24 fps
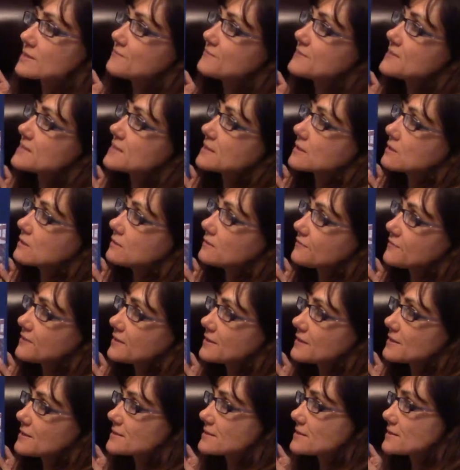physical
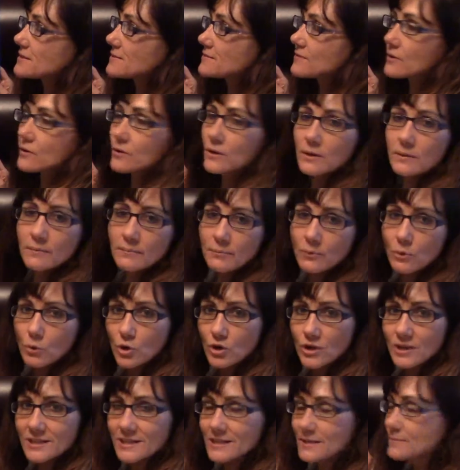fitness is very
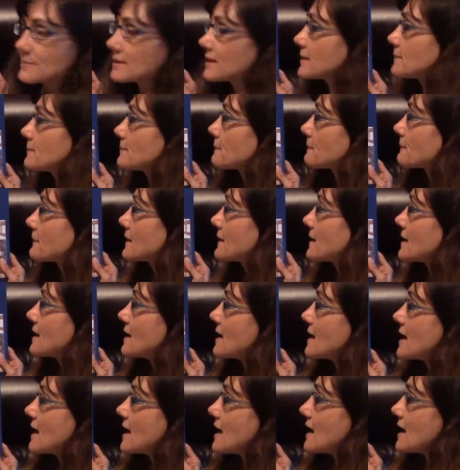important to me.
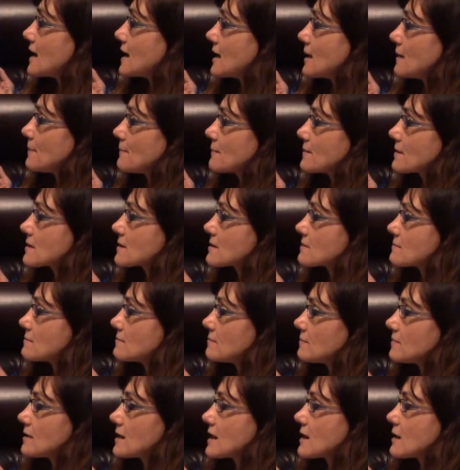
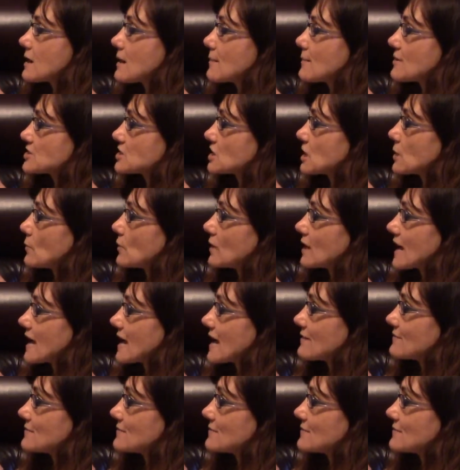How much I want to have